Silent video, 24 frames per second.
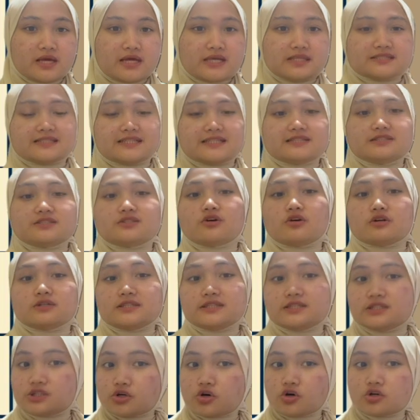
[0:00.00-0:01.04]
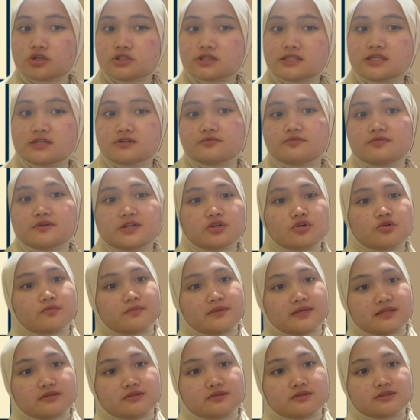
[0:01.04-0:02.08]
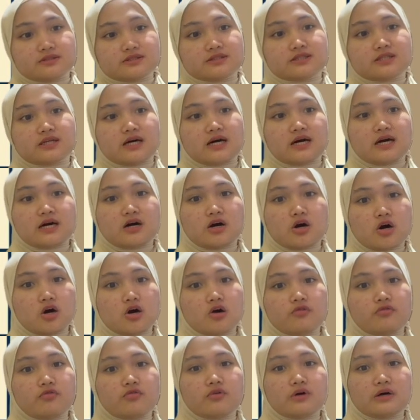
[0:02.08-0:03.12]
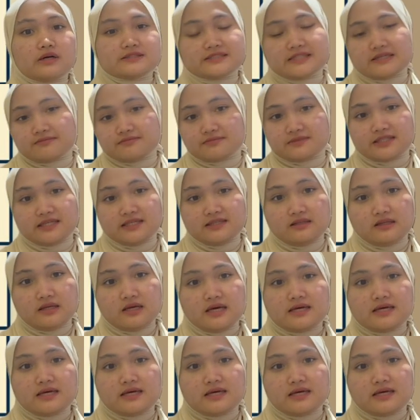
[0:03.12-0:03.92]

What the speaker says: Science only know the phenomena of something.